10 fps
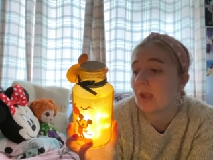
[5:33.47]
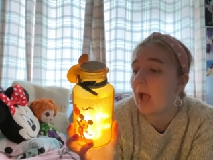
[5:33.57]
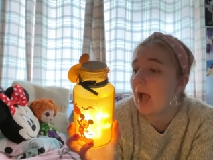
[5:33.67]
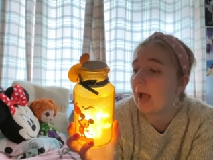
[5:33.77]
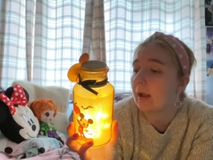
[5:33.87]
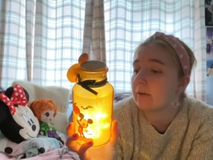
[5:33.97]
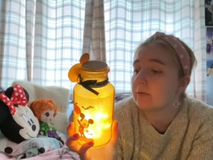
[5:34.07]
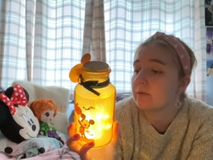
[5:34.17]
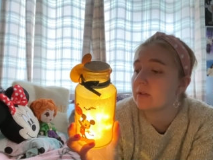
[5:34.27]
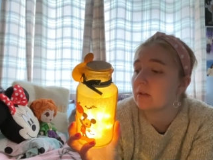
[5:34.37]

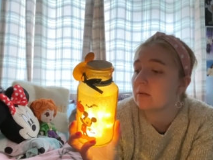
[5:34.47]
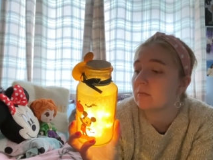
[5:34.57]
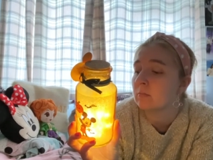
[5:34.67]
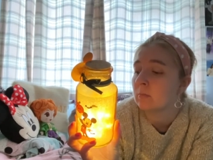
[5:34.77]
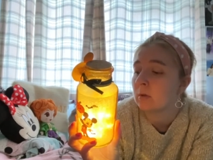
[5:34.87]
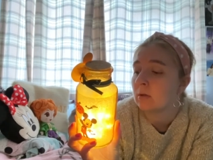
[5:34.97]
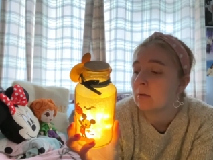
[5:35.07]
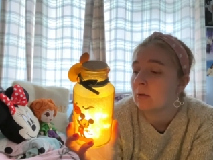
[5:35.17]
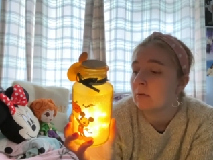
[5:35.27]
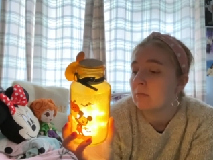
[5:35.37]
and
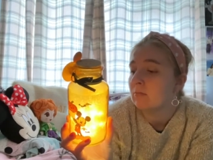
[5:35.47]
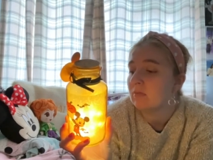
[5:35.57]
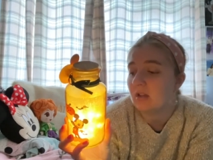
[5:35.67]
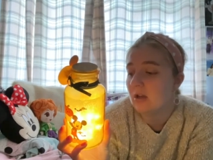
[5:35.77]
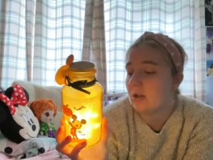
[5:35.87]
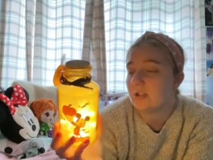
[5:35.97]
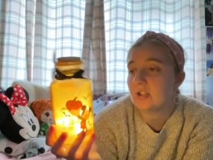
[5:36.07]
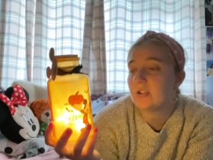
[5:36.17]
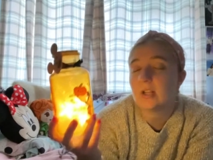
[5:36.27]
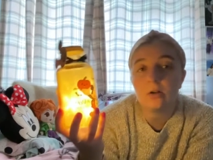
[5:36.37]
yeah, I
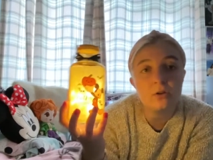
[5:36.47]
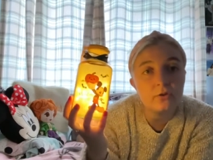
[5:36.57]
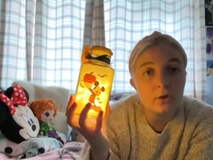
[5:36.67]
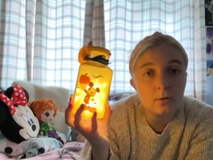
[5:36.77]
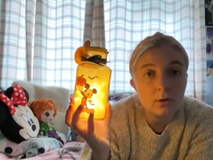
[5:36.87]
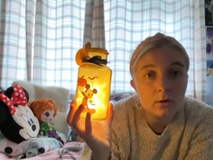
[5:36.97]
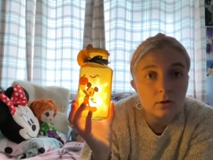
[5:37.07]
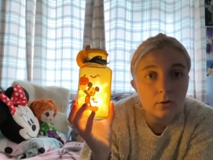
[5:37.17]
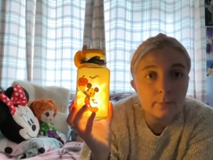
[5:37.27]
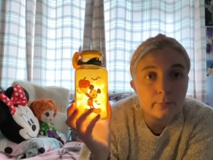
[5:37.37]
just think, look at the,
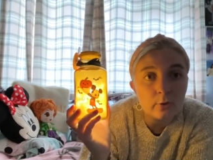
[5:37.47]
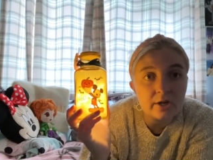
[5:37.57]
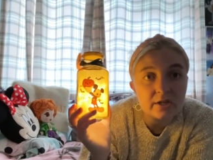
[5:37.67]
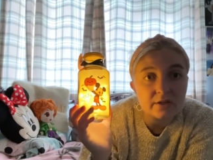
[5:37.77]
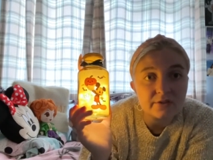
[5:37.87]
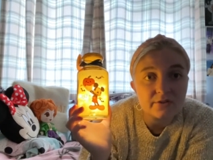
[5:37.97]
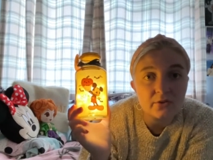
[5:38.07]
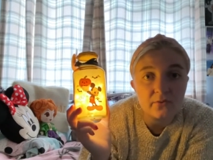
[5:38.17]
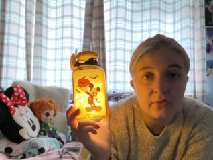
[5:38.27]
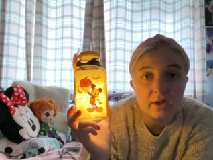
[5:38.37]
the brightness
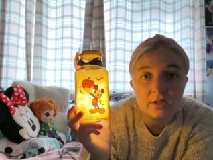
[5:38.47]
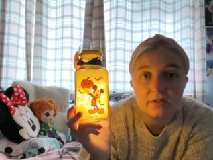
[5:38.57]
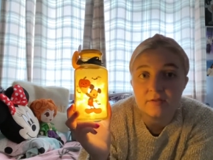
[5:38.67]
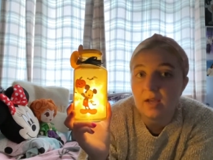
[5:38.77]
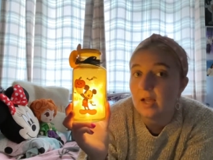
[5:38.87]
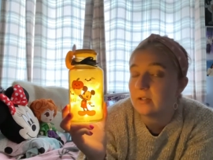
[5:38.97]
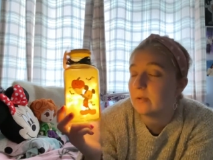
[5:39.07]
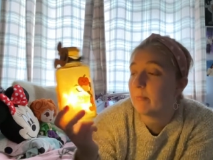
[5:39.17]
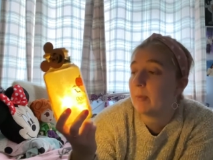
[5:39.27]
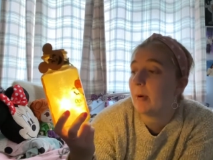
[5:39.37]
of this and
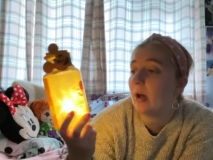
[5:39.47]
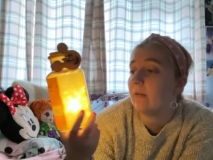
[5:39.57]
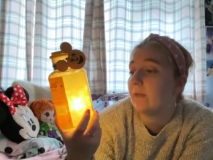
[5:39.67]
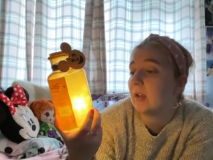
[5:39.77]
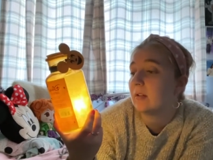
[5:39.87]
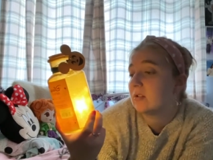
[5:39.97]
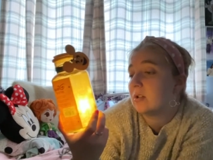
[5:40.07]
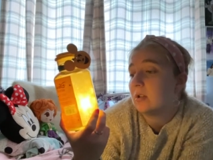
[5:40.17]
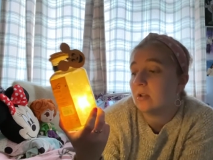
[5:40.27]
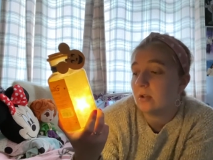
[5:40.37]
it'd be perfect
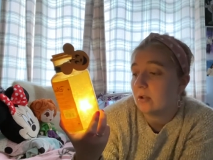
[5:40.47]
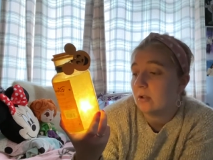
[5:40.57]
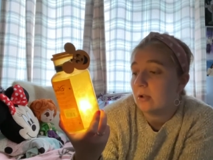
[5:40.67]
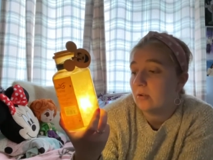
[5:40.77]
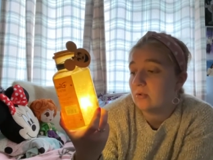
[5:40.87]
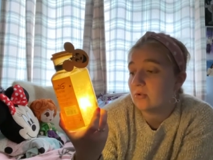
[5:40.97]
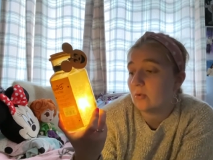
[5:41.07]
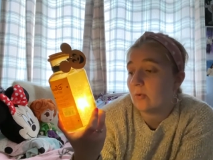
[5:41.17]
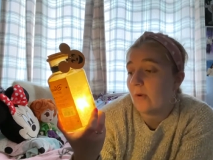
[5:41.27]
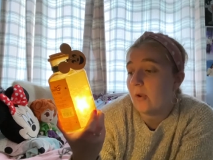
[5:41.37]

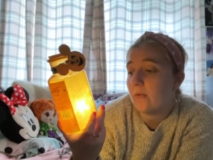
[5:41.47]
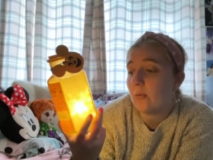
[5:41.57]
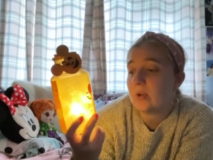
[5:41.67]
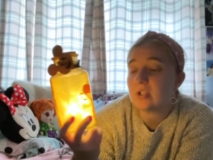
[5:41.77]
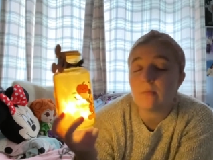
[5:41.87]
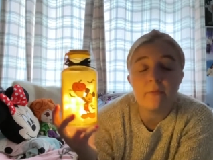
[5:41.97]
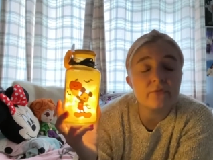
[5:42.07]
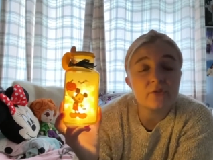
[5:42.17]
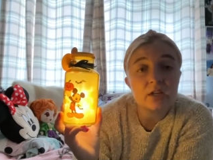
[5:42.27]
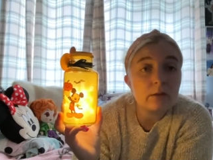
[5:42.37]
sort of over the winter
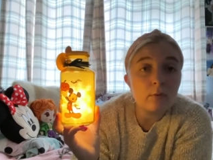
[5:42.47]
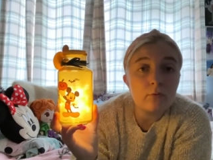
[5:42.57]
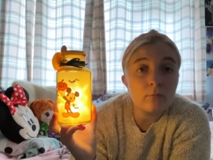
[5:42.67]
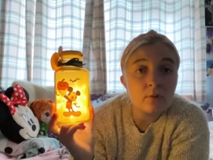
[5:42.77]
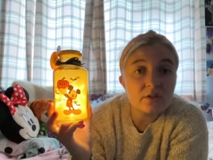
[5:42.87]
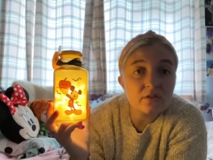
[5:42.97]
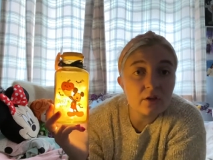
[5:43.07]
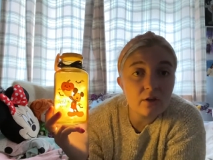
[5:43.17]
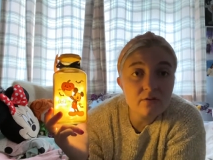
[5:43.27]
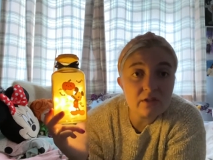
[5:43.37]
months keep my room nice and
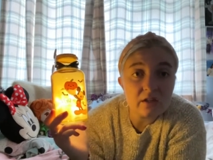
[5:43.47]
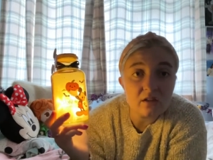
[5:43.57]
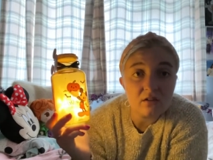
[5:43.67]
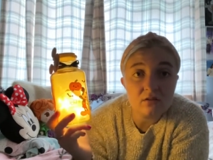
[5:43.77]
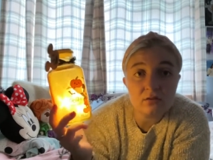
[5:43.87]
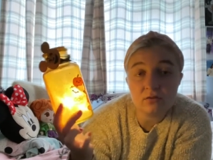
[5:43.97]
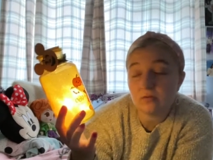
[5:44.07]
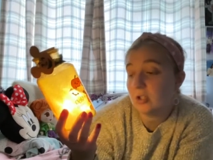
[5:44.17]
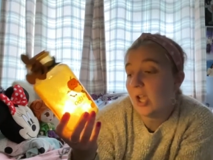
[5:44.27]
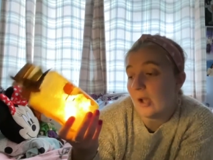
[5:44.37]
cozy
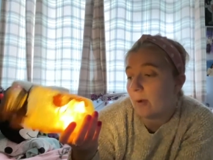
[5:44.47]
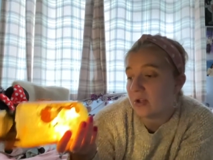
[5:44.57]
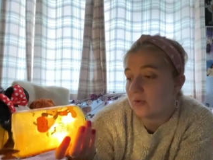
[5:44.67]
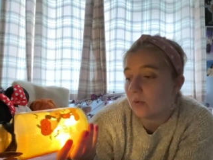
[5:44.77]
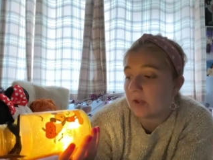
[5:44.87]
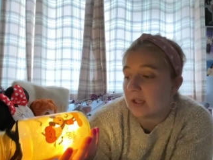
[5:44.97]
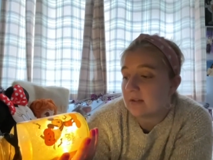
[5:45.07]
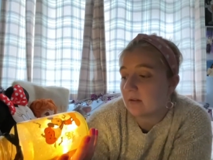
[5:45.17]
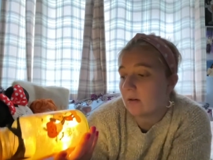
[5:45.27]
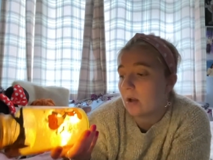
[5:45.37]
and yeah I saw these
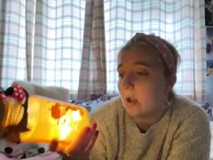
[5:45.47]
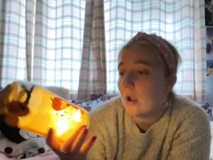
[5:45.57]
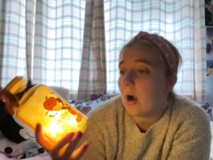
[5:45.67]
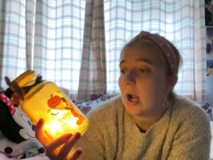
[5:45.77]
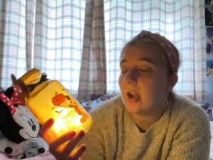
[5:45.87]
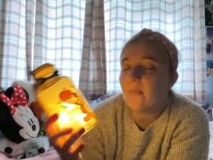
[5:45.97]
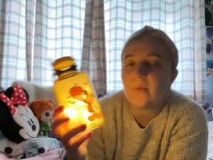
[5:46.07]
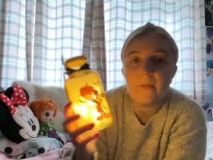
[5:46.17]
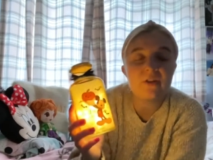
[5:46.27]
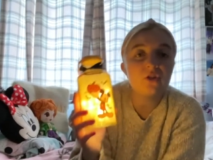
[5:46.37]
and I love
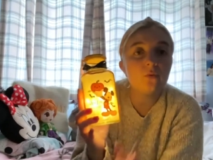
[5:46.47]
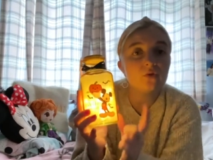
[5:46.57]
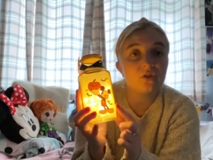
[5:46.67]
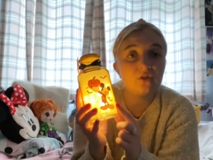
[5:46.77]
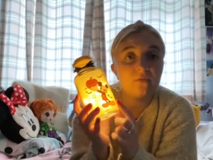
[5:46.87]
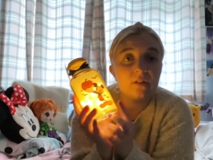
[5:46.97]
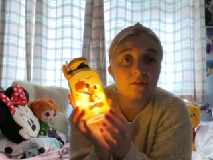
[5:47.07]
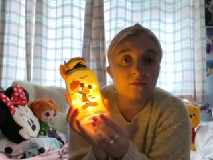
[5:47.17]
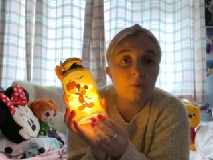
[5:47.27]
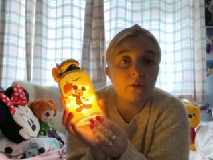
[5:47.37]
them they do also do
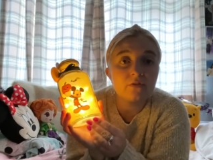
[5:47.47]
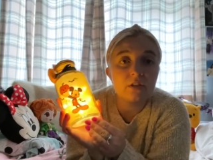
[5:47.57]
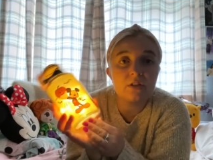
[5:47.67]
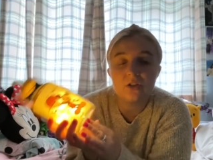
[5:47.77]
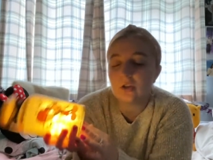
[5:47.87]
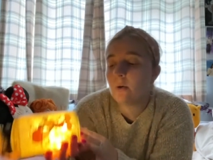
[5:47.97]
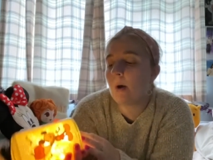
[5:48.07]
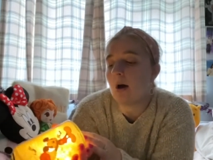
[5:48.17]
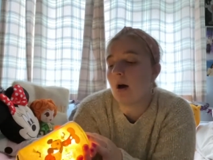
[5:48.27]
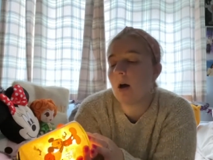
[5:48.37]
villains ones they do
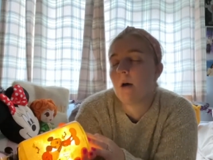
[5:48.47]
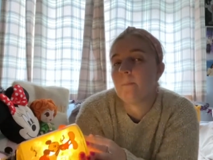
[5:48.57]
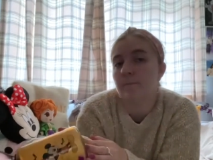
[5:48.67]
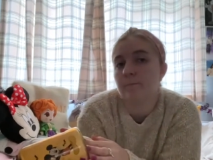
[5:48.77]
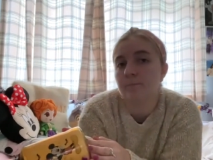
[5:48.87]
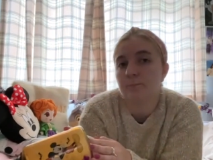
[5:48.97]
um